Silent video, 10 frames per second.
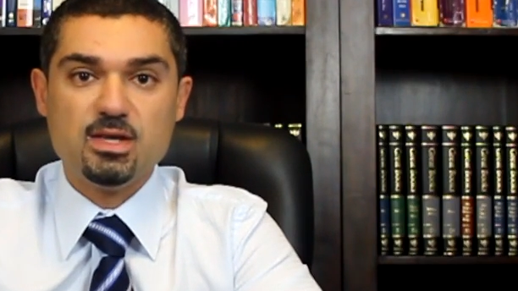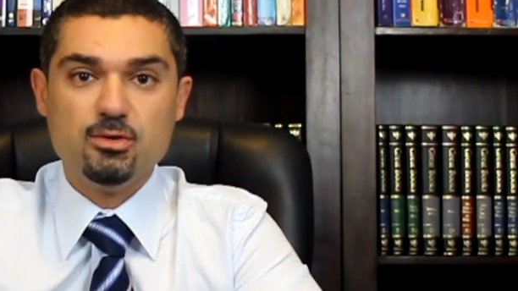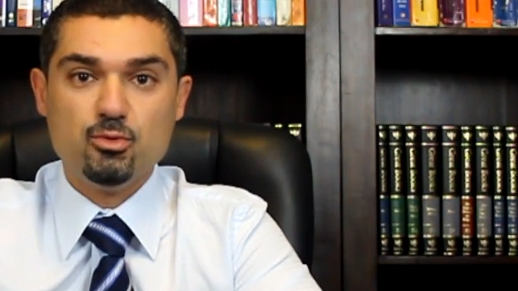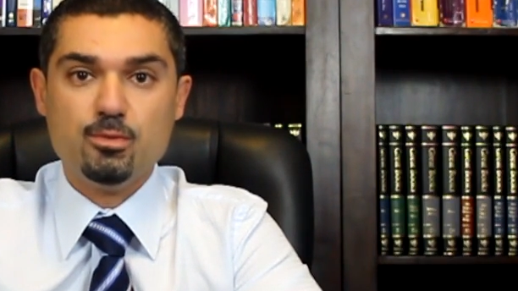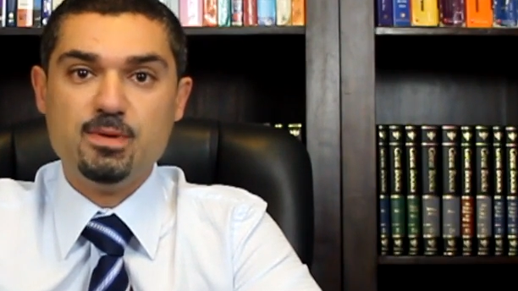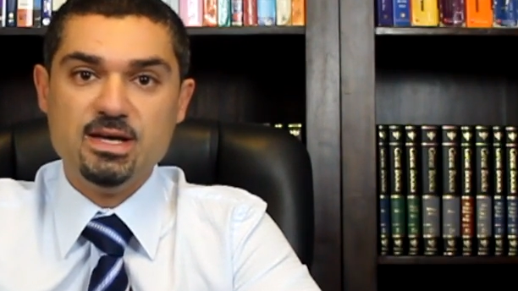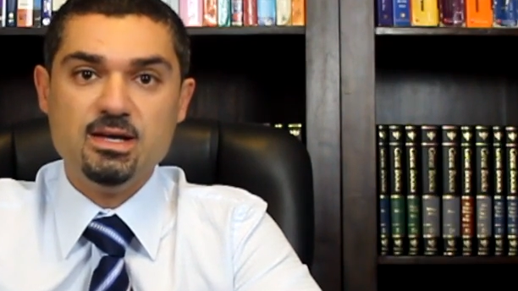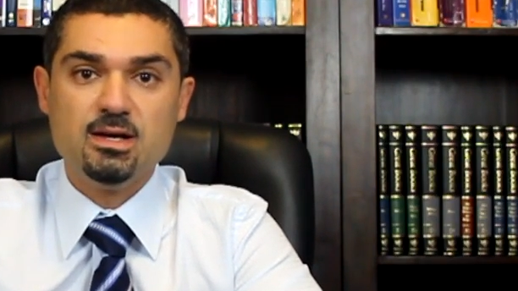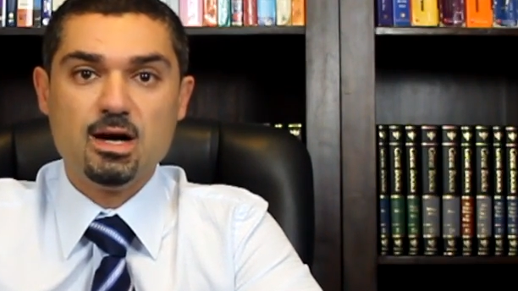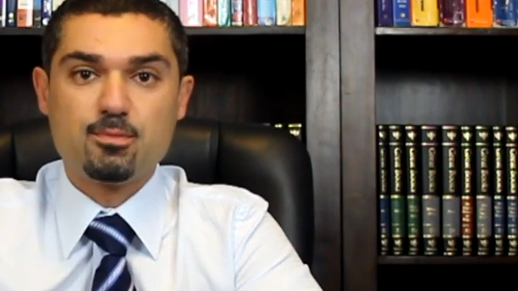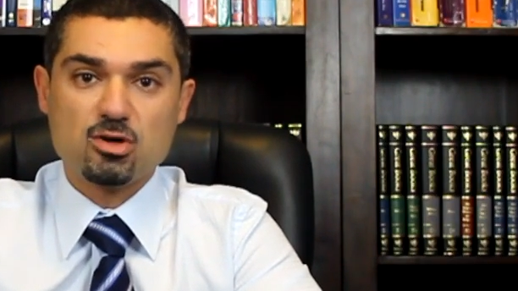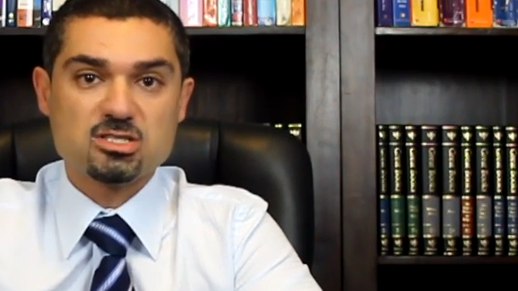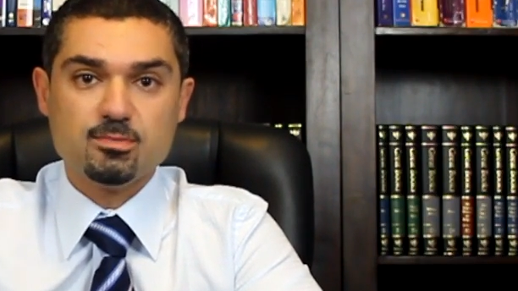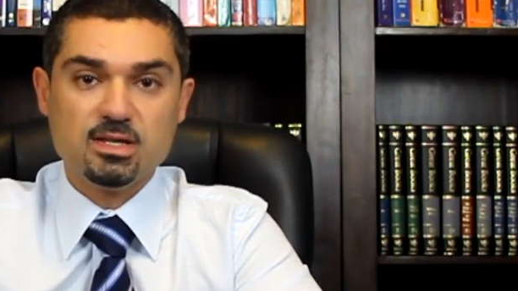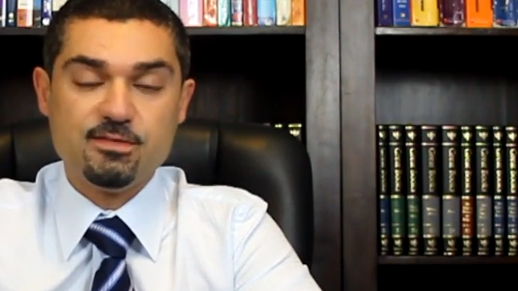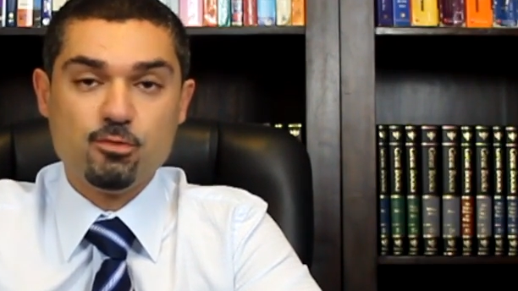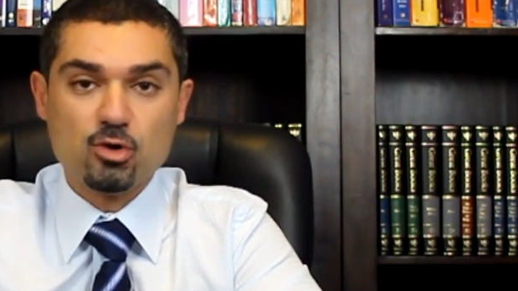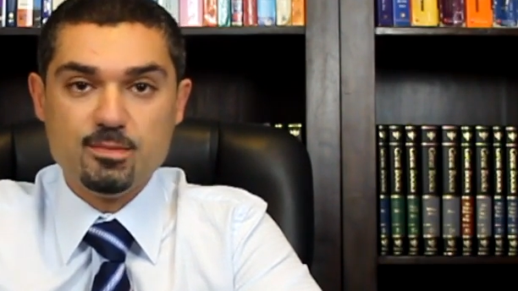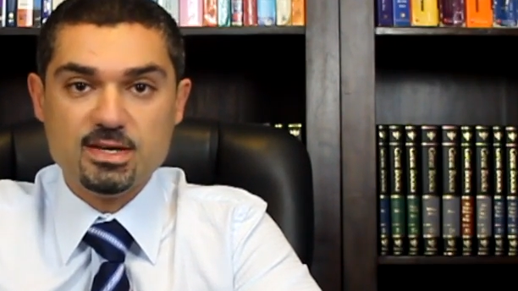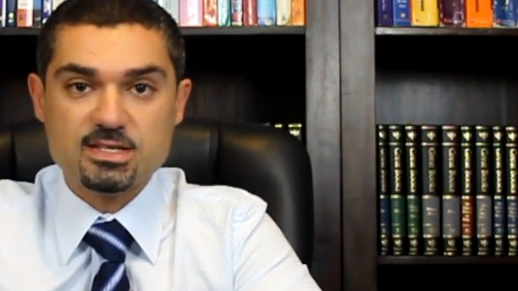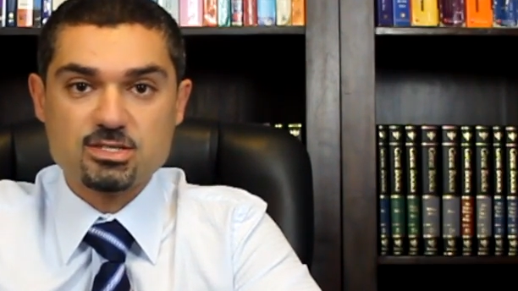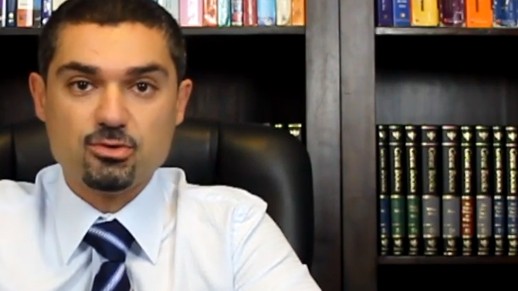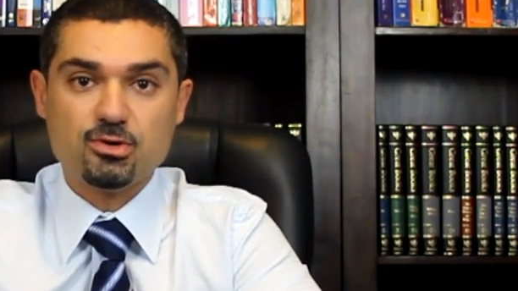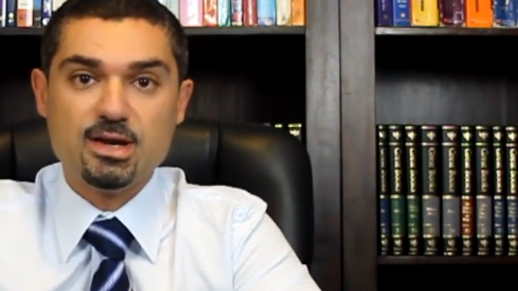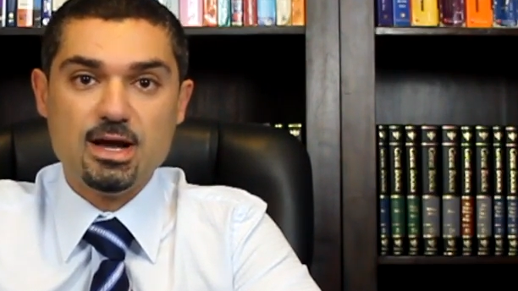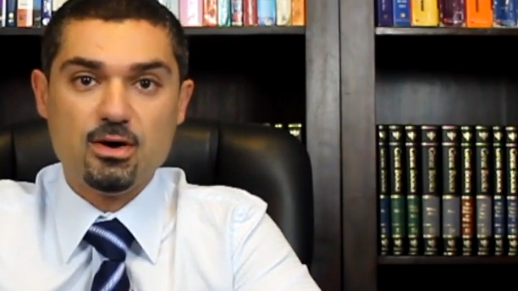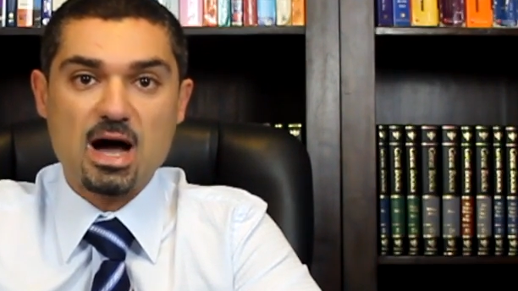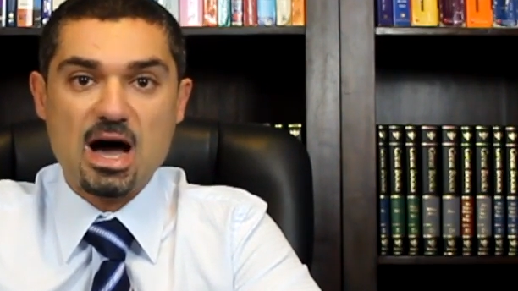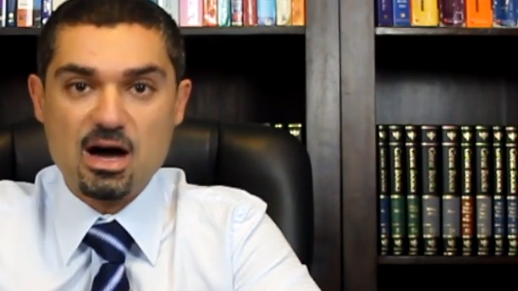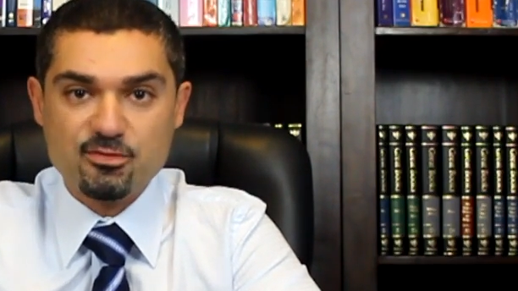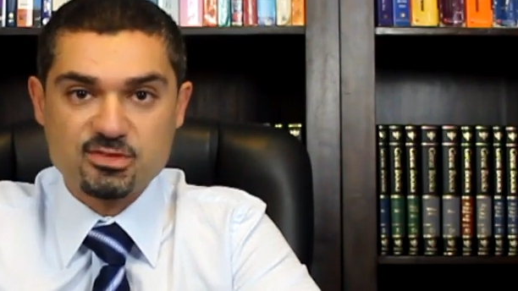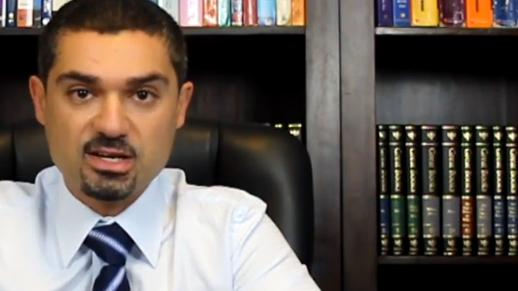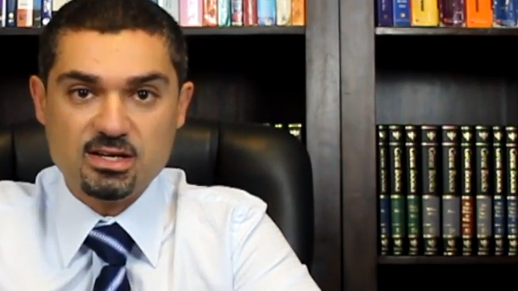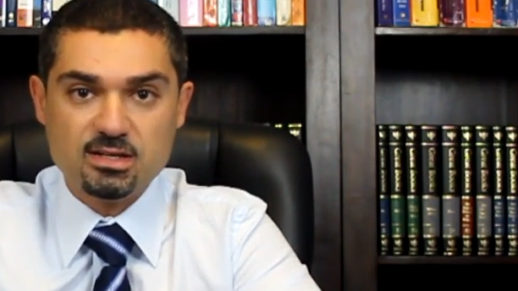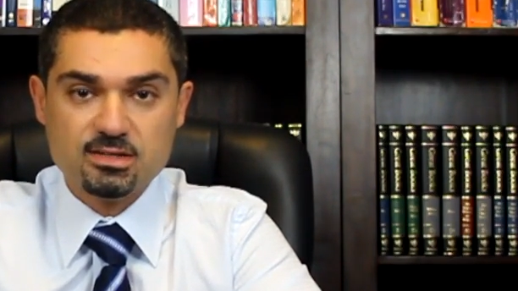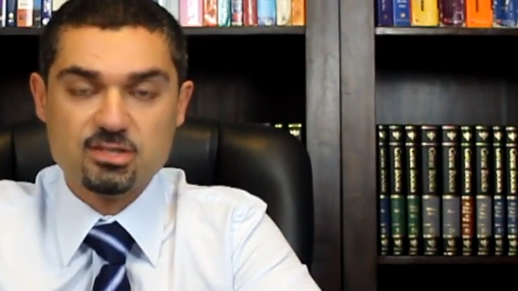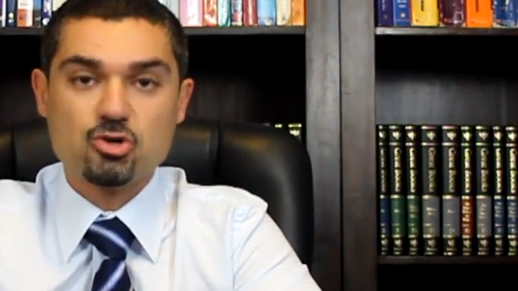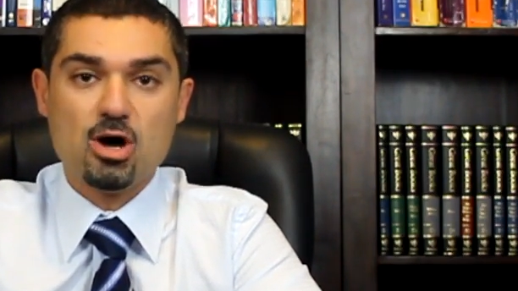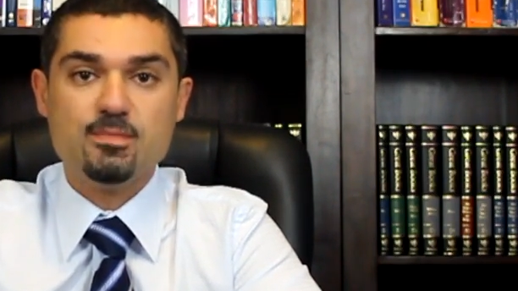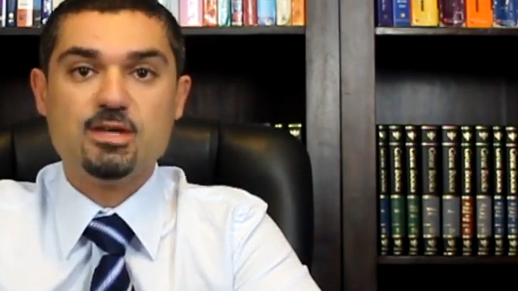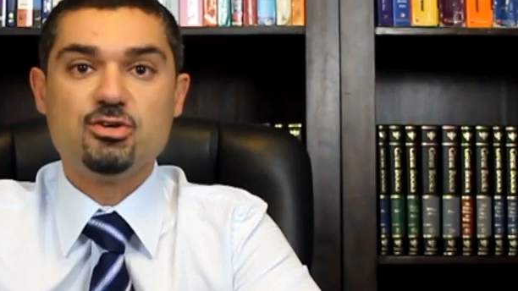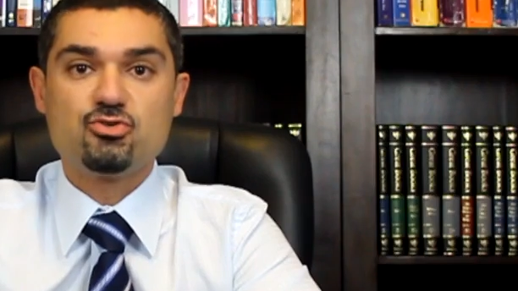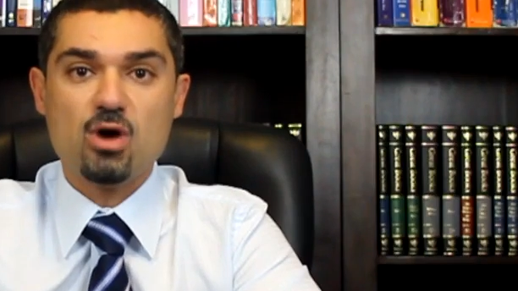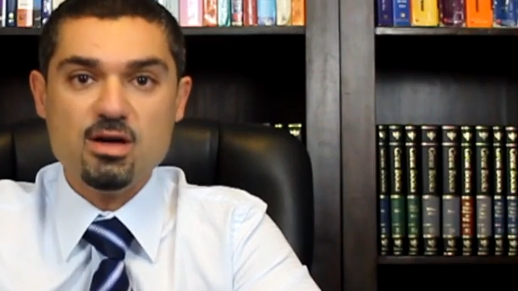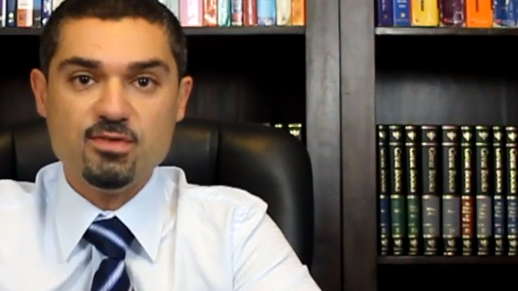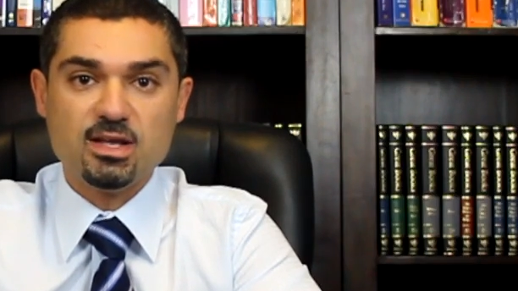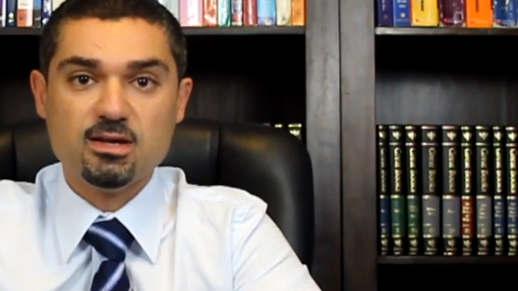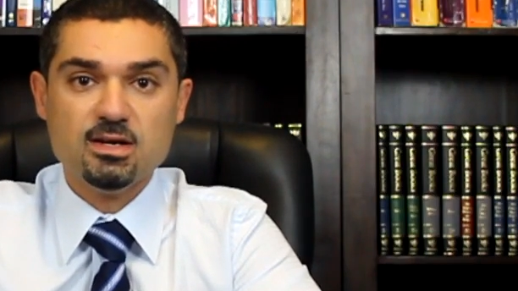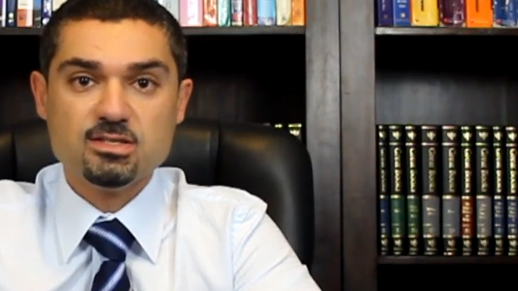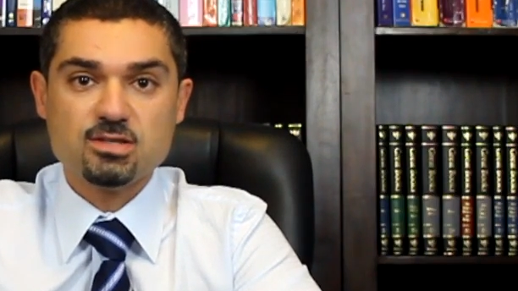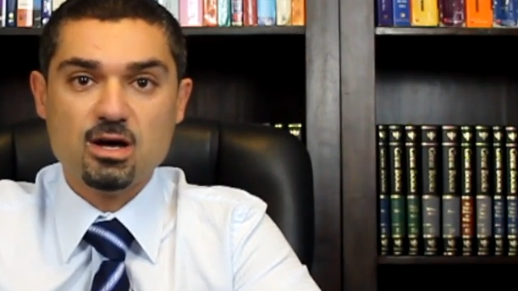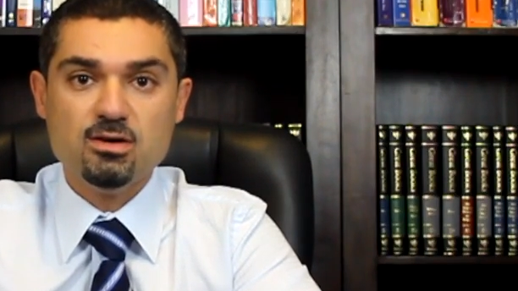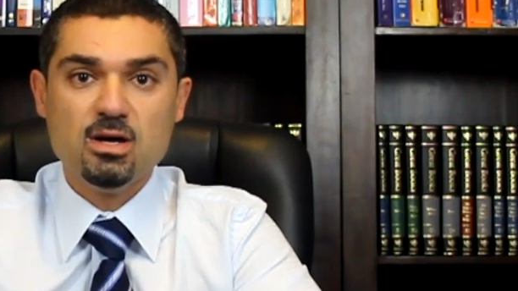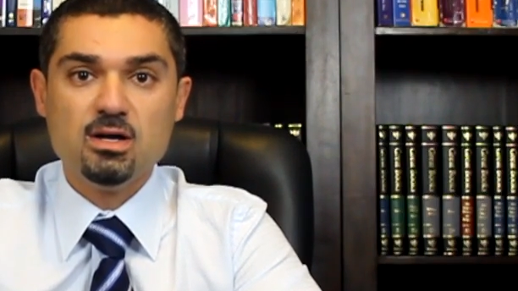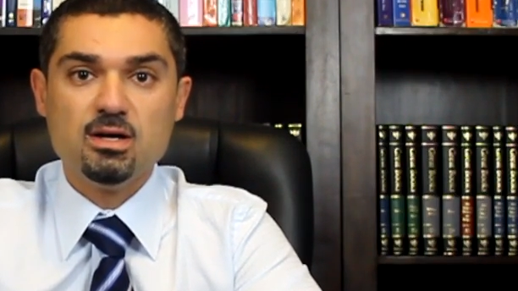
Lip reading: it will be approximately 40 minutes or an hour after the time that you're driving. So